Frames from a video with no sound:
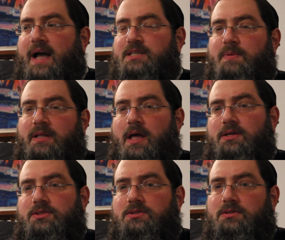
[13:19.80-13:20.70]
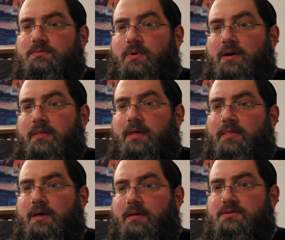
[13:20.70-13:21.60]
expectations of where they
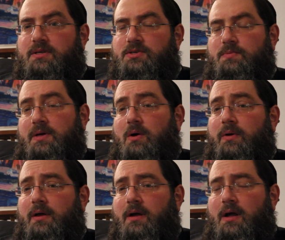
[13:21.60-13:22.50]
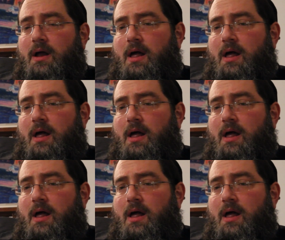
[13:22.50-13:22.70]
think things should be going.